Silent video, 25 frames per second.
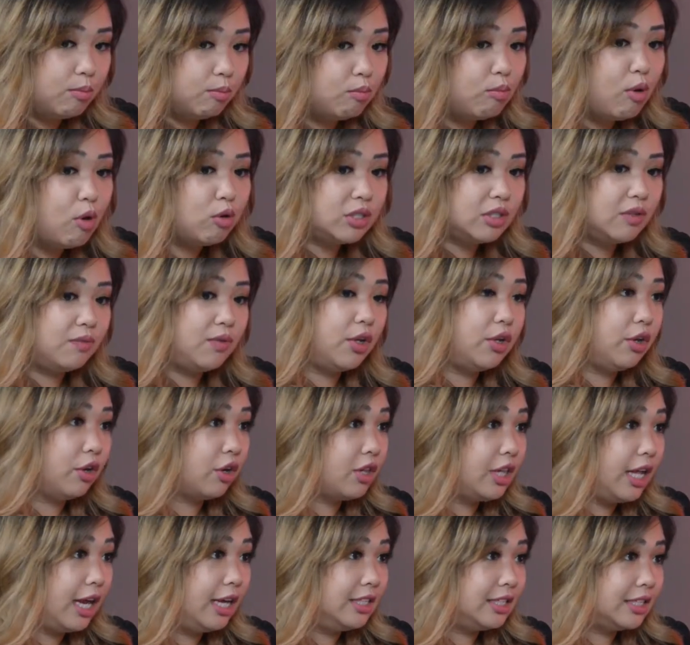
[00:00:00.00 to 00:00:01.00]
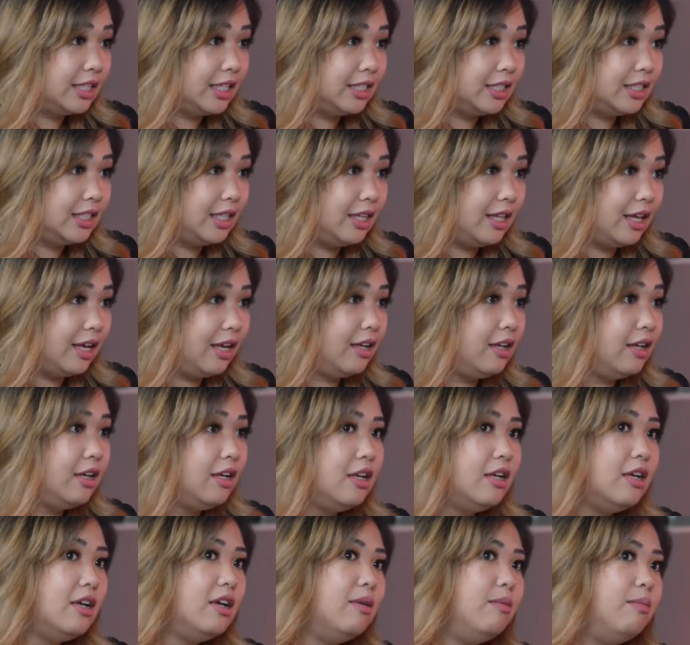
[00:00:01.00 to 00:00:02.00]
most of all, your clients can see that
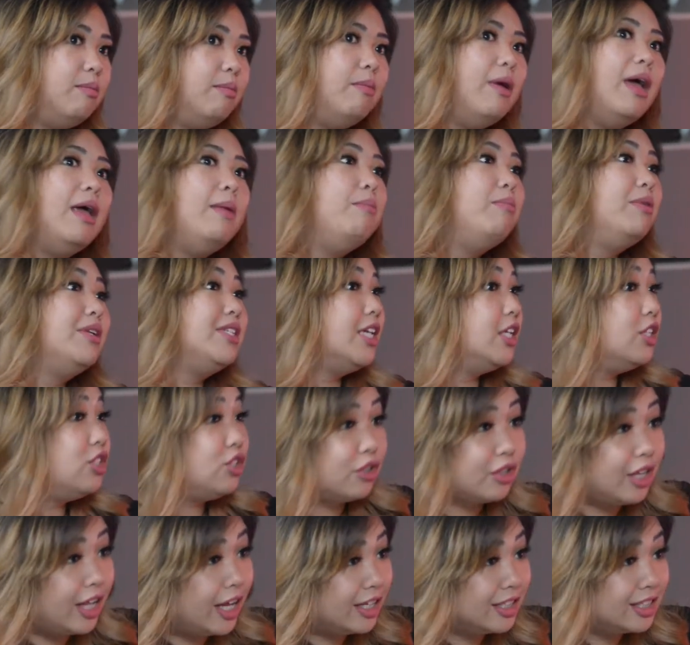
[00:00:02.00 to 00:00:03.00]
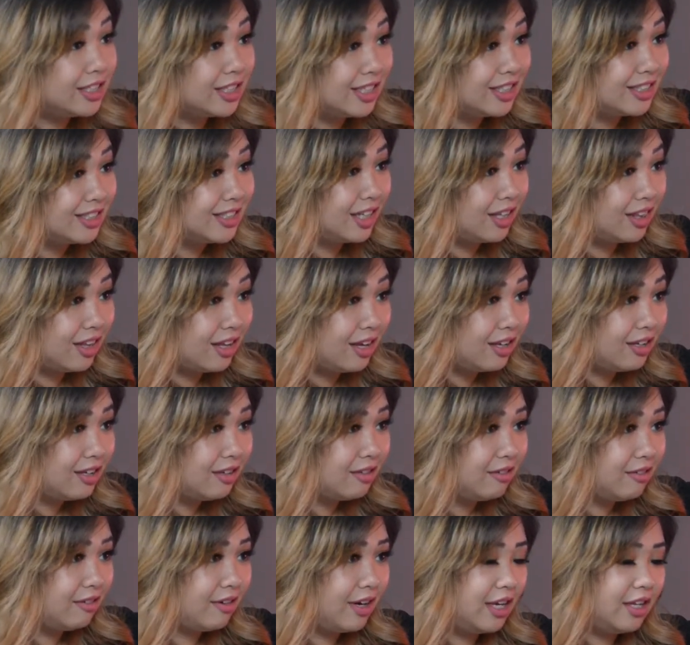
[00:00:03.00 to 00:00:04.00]
and potential clients can see that,
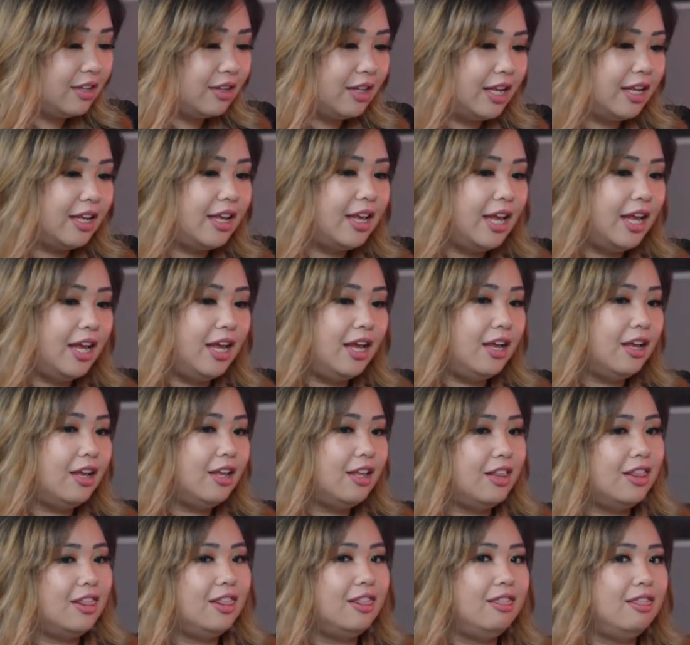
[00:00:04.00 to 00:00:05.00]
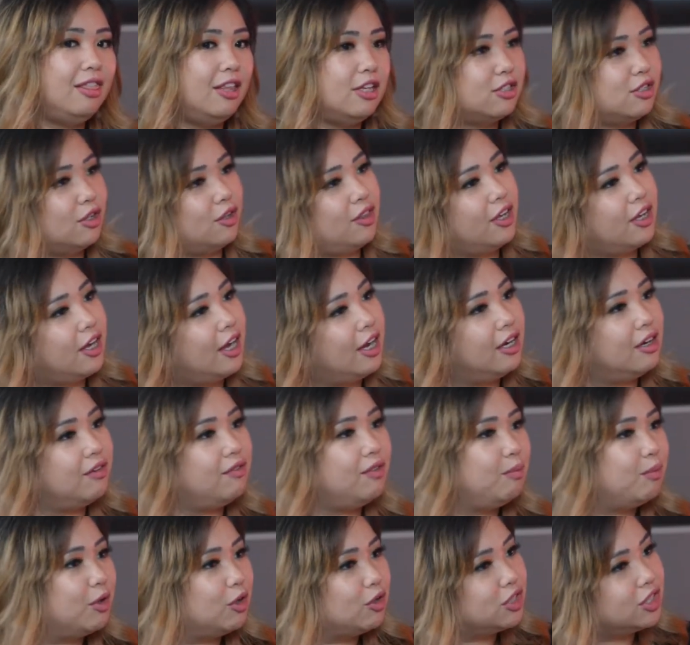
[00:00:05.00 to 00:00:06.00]
yeah. right? Like, hey, these are the kind
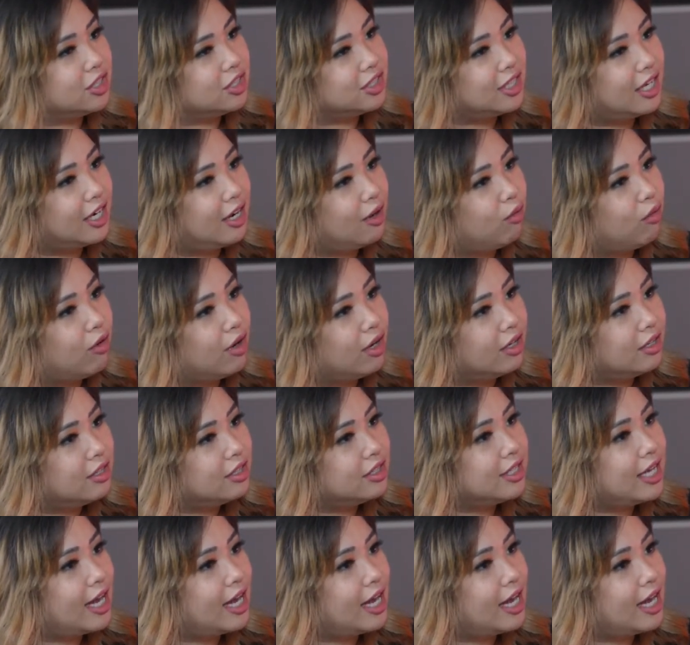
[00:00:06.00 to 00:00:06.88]
of emotions that I want